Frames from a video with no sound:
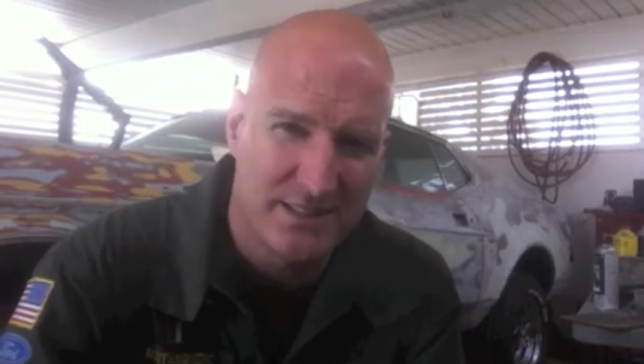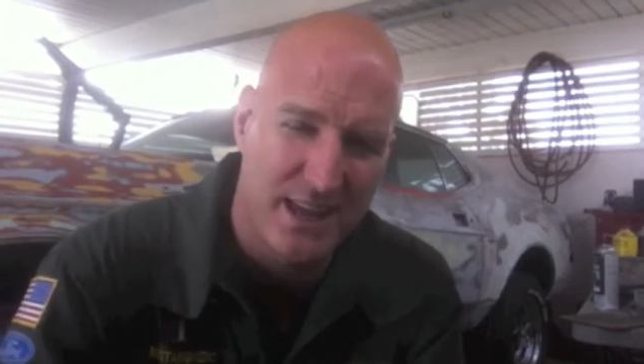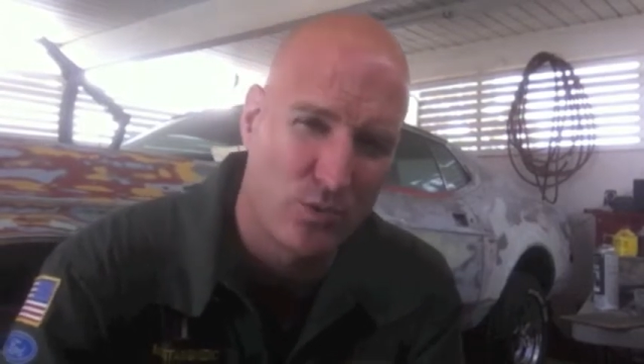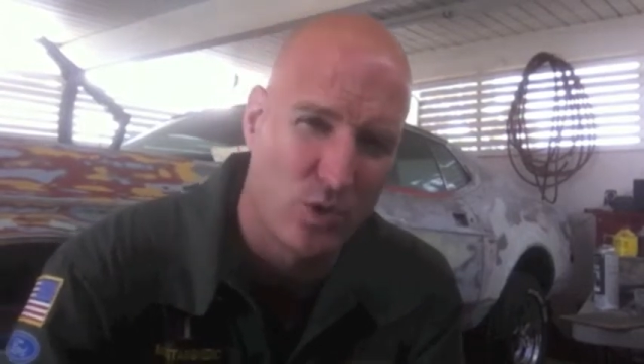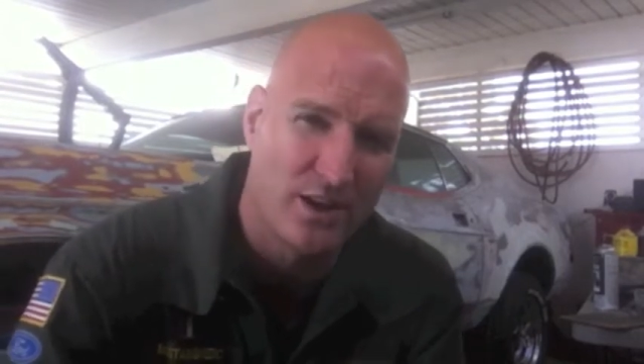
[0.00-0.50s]

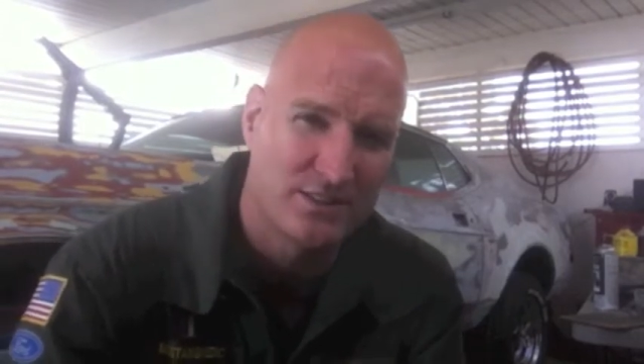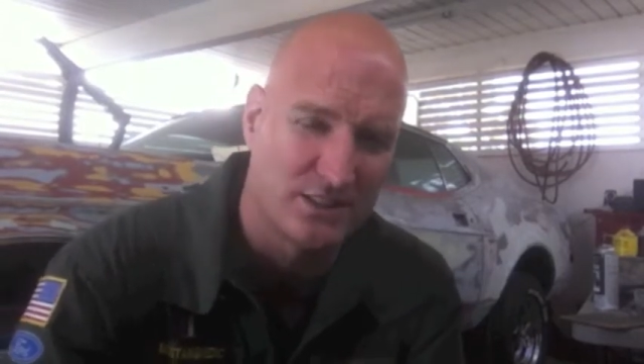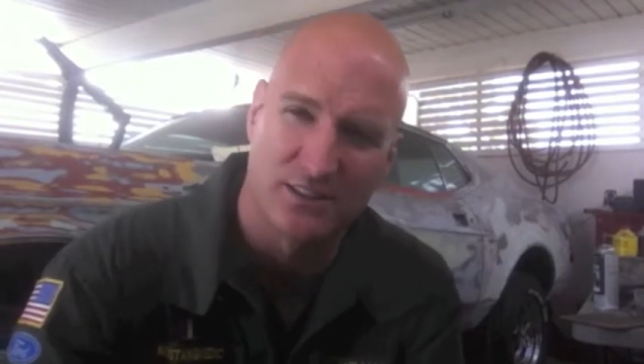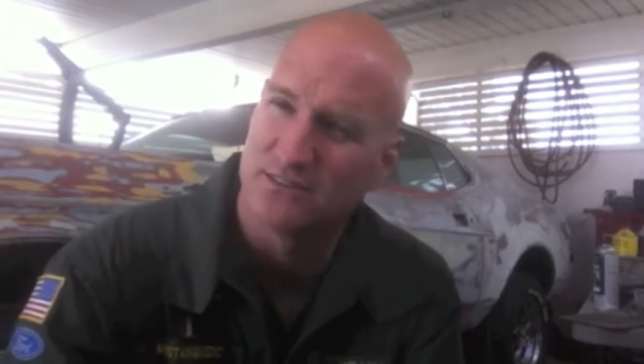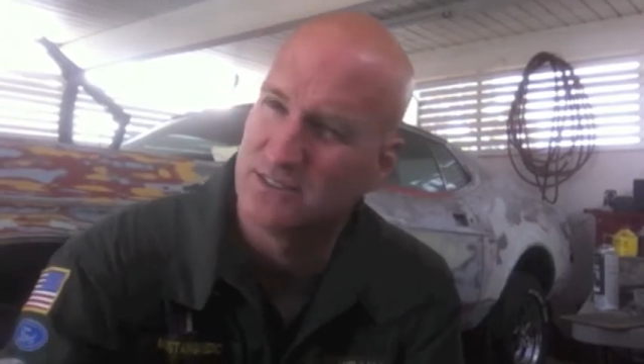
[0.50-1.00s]
day one
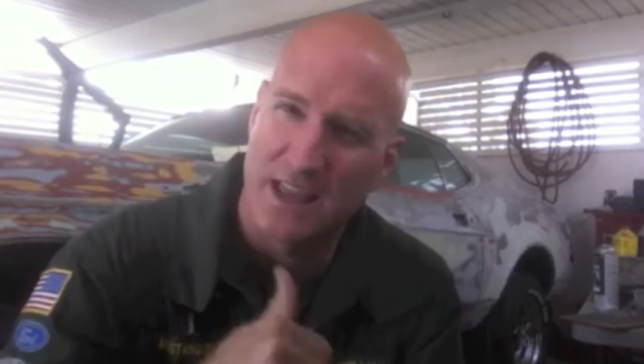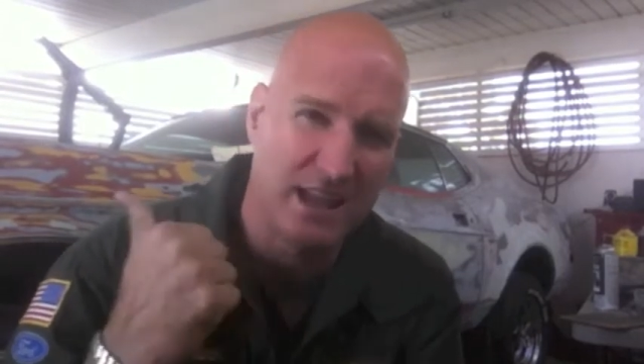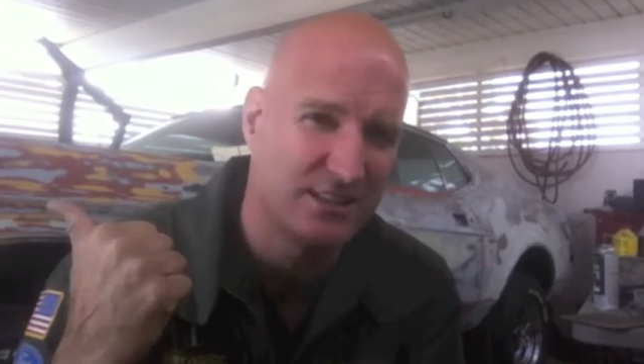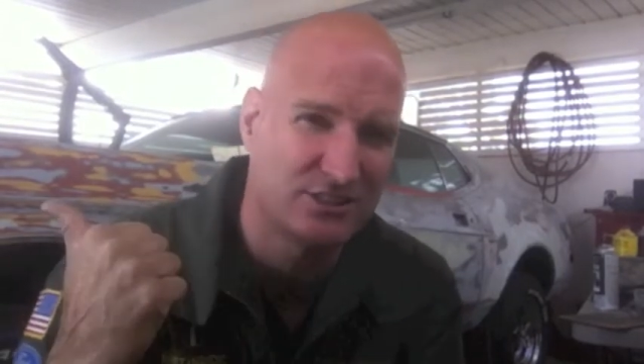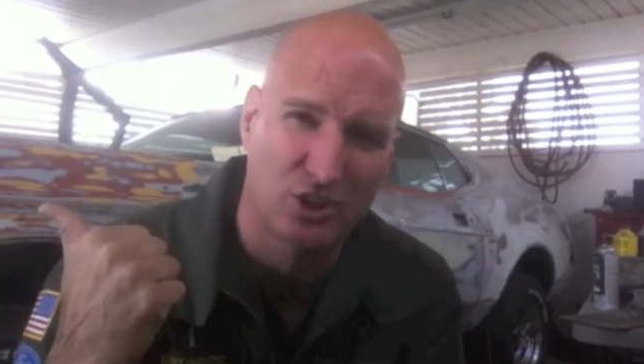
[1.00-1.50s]
to
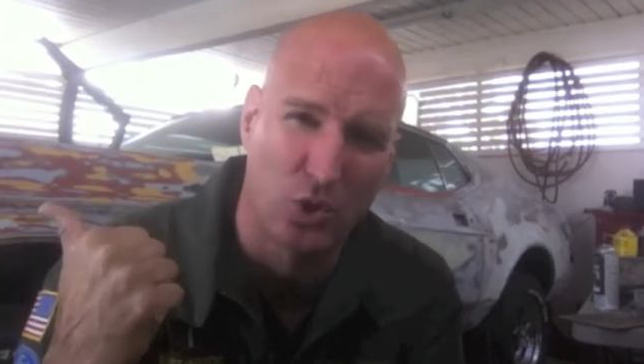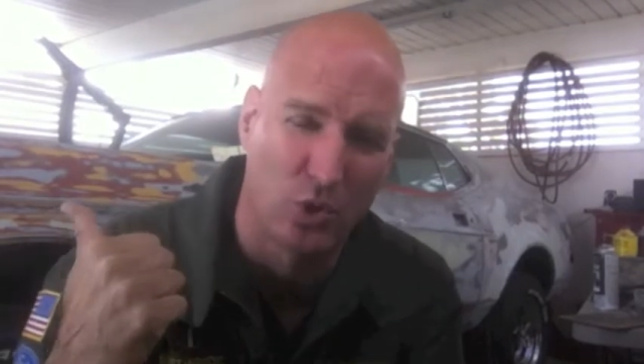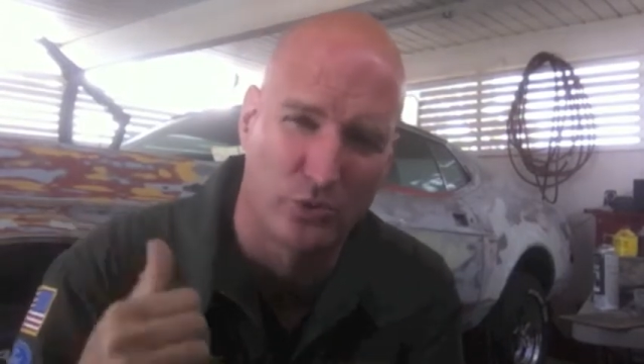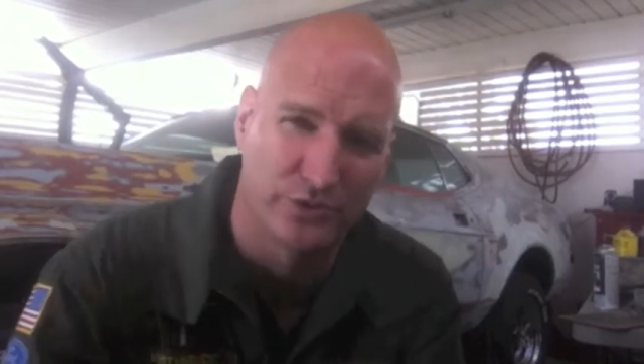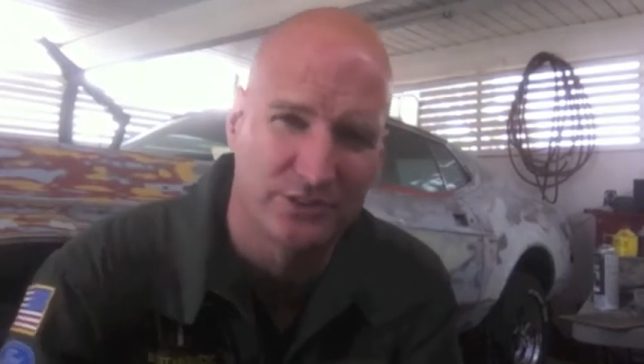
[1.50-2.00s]
day
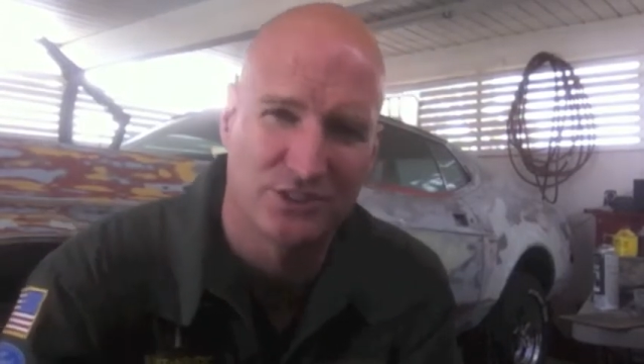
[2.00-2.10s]
sold.